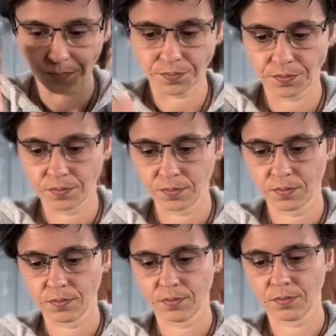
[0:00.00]

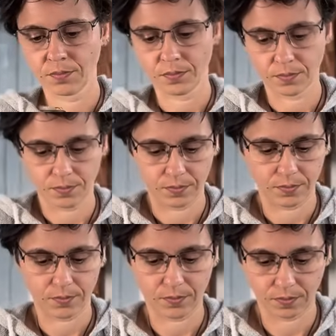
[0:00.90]

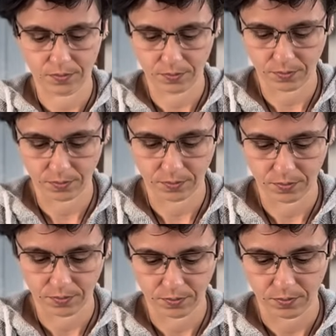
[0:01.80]

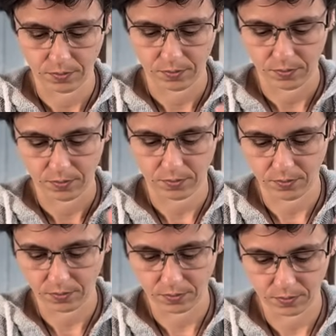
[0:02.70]

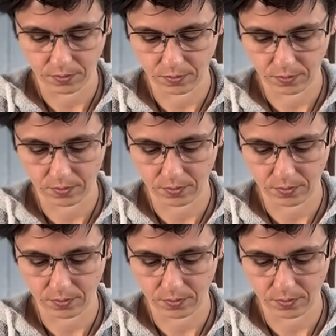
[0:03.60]
[no speech]